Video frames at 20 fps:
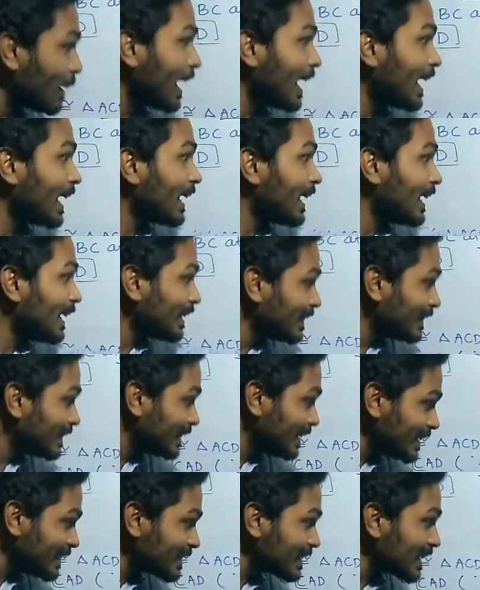
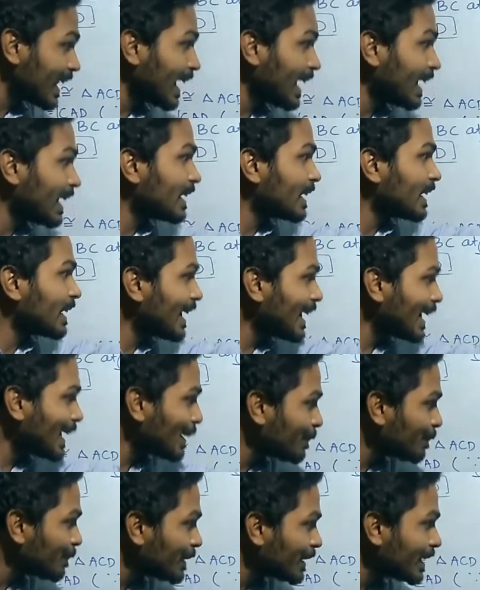by this line
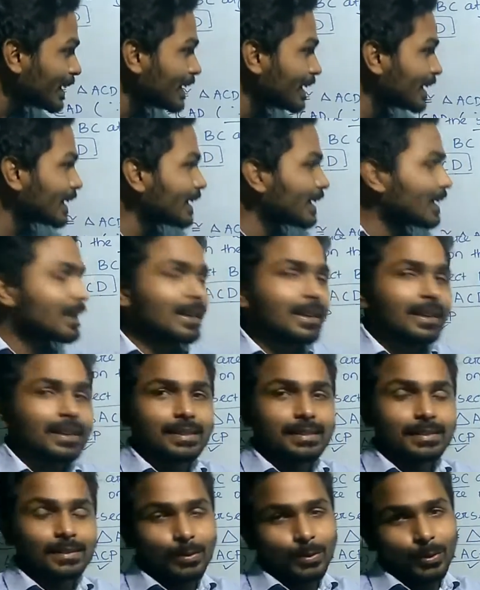AP.
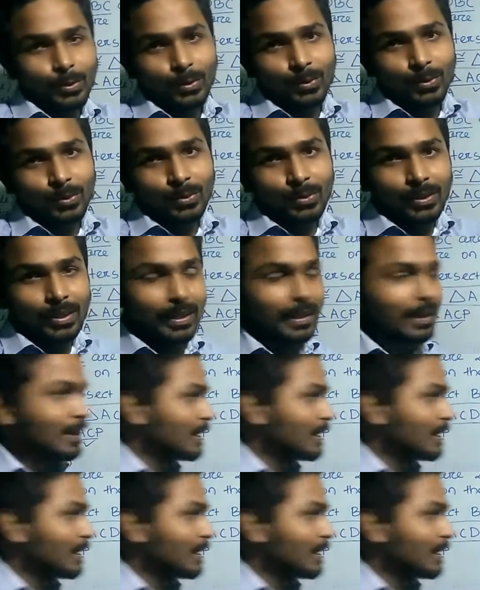Yes or no?